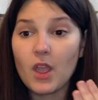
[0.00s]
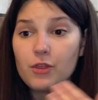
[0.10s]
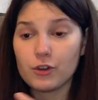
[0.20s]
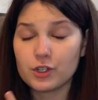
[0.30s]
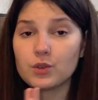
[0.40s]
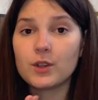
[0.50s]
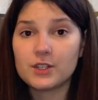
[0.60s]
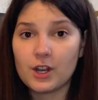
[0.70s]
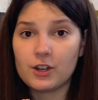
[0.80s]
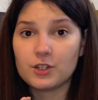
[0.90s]
Their stories
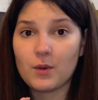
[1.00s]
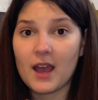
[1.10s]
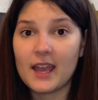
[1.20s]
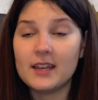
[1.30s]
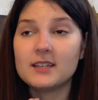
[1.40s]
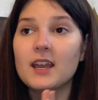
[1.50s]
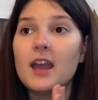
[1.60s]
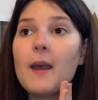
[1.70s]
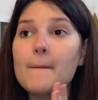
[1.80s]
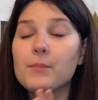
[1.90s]
are intertwined.
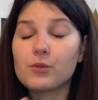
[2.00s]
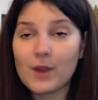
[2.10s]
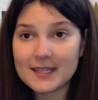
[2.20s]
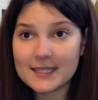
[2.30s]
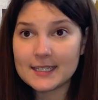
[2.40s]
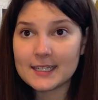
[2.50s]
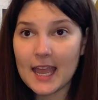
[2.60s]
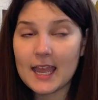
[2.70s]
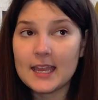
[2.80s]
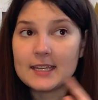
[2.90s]
Present
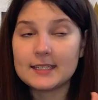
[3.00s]
day,